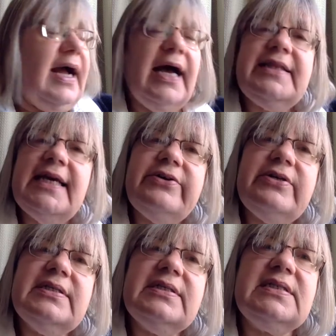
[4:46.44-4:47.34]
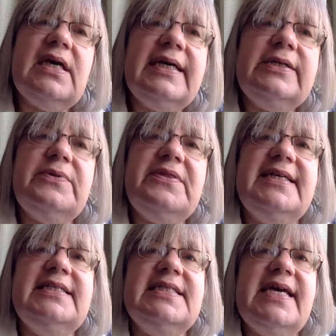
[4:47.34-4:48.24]
And tied with
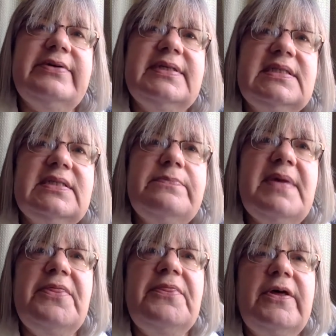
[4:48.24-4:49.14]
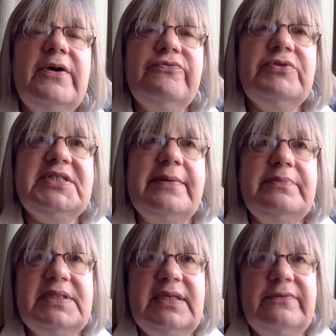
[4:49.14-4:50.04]
this, there is the myth of
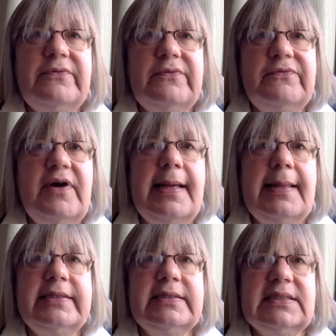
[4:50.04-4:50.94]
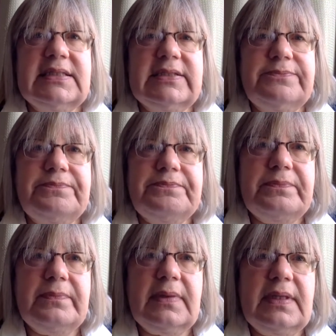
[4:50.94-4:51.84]
redemptive violence.
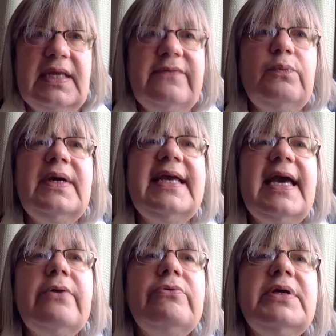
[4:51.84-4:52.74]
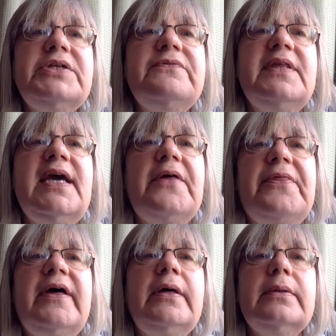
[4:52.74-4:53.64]
If we get rid of the
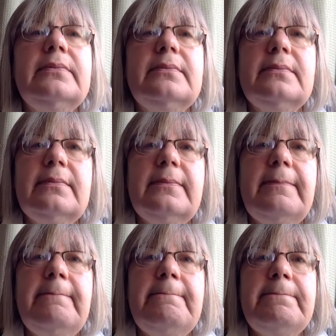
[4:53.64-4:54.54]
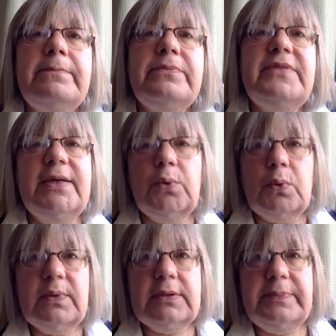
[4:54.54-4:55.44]
other, then
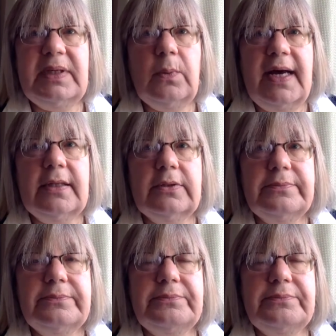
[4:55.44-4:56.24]
all will be well.